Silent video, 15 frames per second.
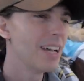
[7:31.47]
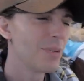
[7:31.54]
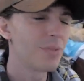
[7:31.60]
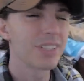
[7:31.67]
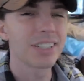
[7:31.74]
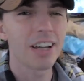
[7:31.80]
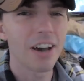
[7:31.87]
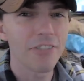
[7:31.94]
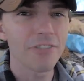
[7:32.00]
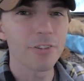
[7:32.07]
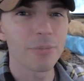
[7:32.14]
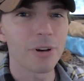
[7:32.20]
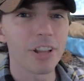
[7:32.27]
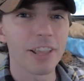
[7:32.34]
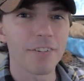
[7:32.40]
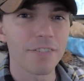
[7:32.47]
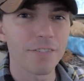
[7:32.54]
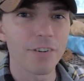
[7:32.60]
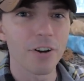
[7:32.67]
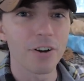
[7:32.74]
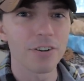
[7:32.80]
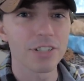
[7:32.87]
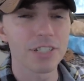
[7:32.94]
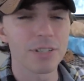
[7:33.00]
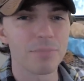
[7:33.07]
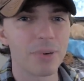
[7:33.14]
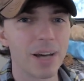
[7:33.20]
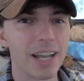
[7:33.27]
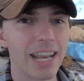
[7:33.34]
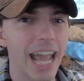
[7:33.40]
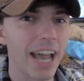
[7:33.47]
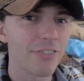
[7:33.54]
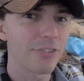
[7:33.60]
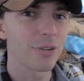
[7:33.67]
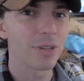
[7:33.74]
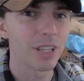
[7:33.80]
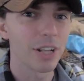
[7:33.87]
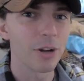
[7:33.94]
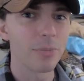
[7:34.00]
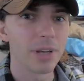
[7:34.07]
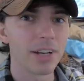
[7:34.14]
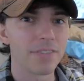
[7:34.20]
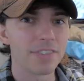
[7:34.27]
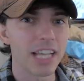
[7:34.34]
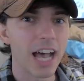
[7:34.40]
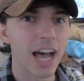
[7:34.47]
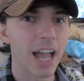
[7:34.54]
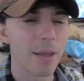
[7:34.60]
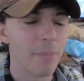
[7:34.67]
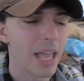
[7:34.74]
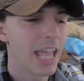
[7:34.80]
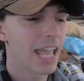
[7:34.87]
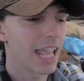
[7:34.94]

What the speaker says: was comfortable at first, but after a little bit of time,